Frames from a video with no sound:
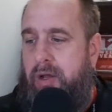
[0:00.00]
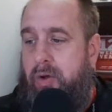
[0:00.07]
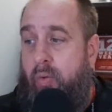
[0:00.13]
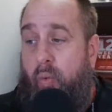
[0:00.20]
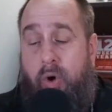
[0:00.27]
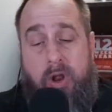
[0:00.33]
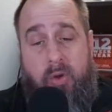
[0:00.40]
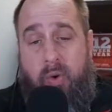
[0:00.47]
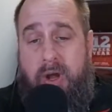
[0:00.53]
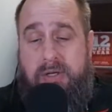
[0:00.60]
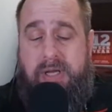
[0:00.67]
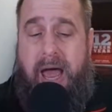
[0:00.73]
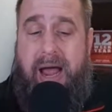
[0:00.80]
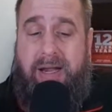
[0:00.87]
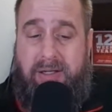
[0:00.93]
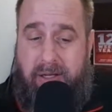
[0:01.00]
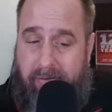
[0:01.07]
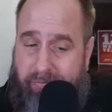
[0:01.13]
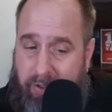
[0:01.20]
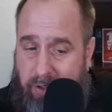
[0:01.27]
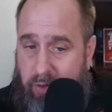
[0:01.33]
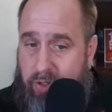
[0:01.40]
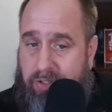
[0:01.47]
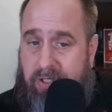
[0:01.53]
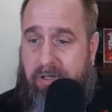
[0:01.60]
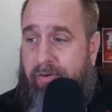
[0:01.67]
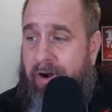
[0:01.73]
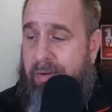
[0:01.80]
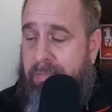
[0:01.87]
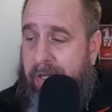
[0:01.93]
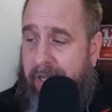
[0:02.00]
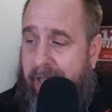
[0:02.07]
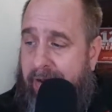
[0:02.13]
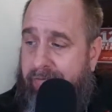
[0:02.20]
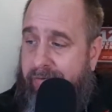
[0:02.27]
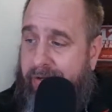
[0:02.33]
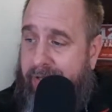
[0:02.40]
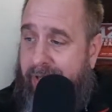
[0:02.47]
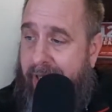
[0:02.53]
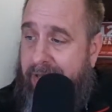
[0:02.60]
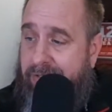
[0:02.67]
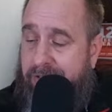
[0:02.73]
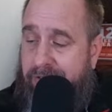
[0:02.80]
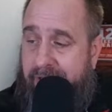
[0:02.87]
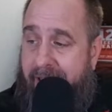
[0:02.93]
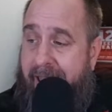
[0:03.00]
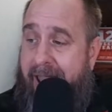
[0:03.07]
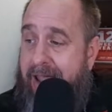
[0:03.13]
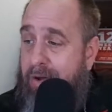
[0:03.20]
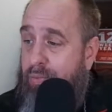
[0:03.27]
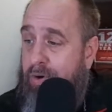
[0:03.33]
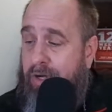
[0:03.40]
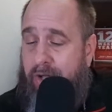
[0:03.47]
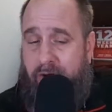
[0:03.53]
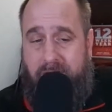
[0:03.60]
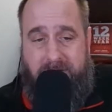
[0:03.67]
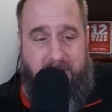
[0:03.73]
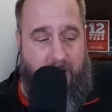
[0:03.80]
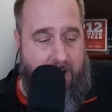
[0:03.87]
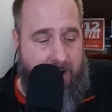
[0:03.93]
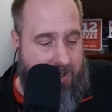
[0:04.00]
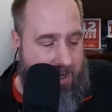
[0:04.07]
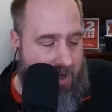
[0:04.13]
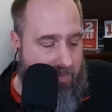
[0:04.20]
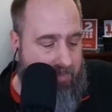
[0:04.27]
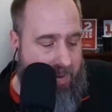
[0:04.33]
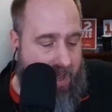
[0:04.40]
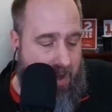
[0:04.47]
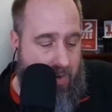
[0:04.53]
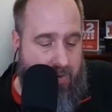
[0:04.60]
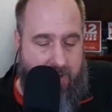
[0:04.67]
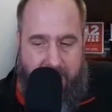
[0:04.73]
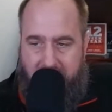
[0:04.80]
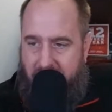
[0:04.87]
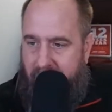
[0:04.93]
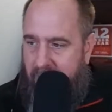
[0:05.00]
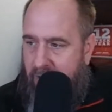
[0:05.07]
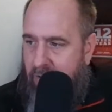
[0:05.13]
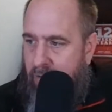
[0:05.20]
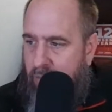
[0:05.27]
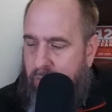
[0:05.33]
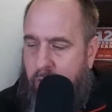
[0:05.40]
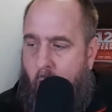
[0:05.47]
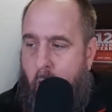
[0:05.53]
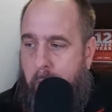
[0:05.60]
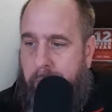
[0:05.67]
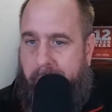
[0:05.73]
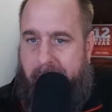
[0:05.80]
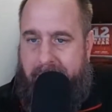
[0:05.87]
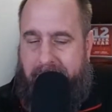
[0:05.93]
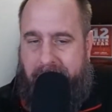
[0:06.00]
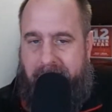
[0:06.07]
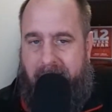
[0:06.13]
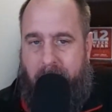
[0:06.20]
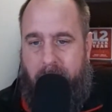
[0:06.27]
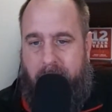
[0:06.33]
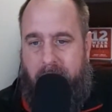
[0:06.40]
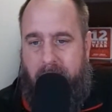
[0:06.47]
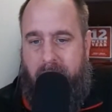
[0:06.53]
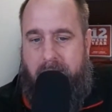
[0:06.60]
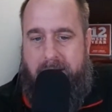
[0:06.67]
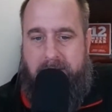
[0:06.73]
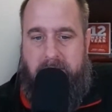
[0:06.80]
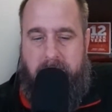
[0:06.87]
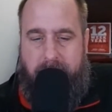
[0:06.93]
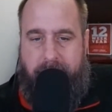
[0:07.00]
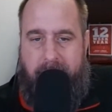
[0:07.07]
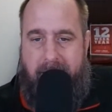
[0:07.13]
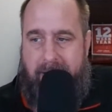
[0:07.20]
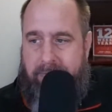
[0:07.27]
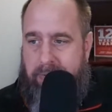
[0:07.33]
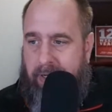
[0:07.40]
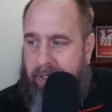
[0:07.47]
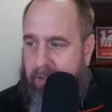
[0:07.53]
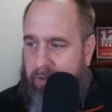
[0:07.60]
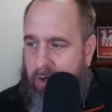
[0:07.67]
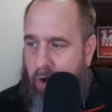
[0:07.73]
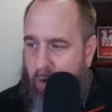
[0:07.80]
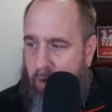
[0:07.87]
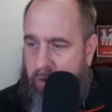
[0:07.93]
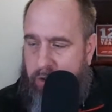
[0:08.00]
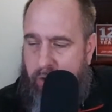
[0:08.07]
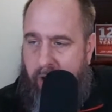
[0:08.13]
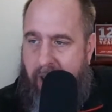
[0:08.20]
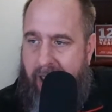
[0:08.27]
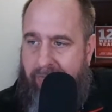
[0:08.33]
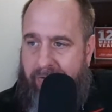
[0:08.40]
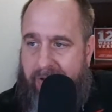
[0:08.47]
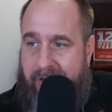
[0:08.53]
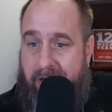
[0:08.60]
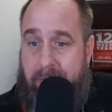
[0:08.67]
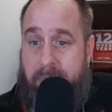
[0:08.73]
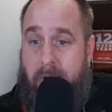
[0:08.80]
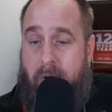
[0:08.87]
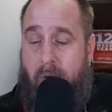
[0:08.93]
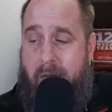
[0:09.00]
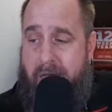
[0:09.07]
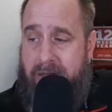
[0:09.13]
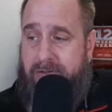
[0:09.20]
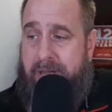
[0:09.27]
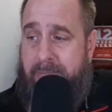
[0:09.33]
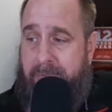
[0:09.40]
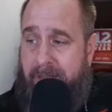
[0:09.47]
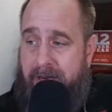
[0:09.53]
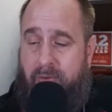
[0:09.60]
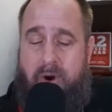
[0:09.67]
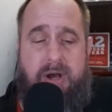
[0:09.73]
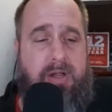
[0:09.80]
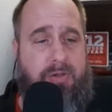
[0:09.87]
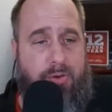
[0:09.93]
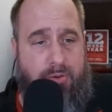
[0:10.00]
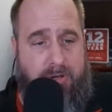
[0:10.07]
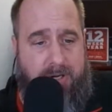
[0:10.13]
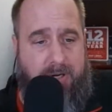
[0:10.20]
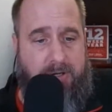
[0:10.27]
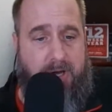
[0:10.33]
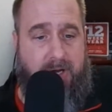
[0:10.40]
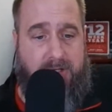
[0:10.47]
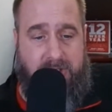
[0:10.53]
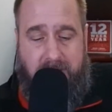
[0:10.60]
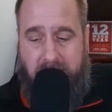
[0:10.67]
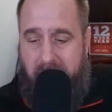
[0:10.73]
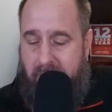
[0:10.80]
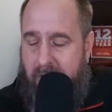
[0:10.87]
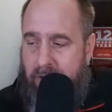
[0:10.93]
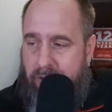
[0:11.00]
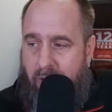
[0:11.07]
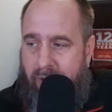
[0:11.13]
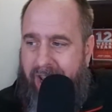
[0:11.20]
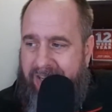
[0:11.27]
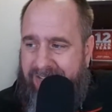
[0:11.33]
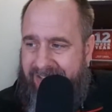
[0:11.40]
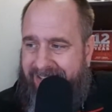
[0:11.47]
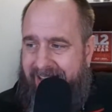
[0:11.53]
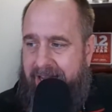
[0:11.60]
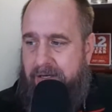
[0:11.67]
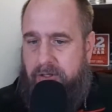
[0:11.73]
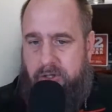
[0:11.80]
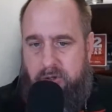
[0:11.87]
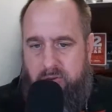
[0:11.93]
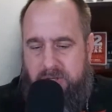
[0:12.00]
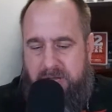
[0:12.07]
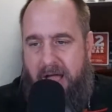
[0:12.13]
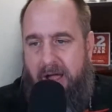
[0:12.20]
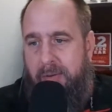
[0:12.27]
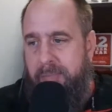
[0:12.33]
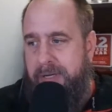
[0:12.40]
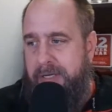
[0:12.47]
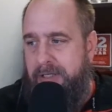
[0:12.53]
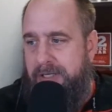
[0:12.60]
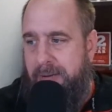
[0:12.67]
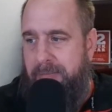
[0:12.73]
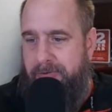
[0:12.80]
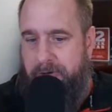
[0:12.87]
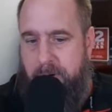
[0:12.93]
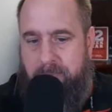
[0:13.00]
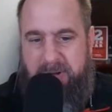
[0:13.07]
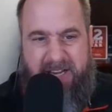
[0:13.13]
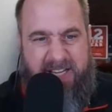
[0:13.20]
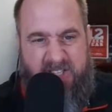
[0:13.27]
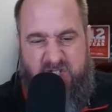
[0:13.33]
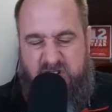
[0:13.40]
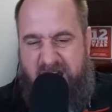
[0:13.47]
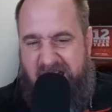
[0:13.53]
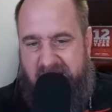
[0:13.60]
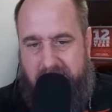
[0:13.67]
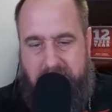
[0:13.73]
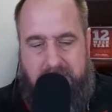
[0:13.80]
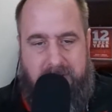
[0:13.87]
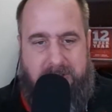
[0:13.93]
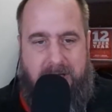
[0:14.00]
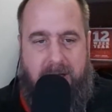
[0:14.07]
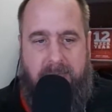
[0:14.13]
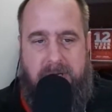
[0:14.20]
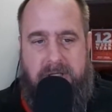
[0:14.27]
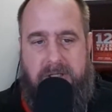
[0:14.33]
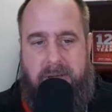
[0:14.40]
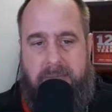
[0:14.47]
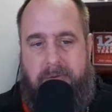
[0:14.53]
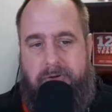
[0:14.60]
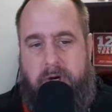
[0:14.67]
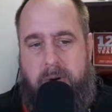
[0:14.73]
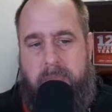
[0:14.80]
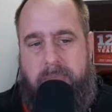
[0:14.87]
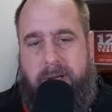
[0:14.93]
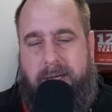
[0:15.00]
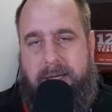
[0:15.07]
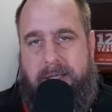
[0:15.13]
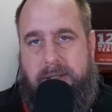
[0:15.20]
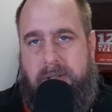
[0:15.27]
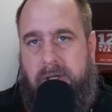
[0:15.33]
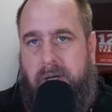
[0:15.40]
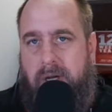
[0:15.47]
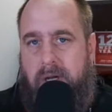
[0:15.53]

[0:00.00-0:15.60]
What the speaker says: One of the ways I love to do this at the very beginning of class is say, hey, we're going to talk about goal planning today. We're going to write the 5 biggest goals you have in here. But as I'm getting ready through the introduction, don't hesitate to tell me some of your biggest challenges. Tell me some of your biggest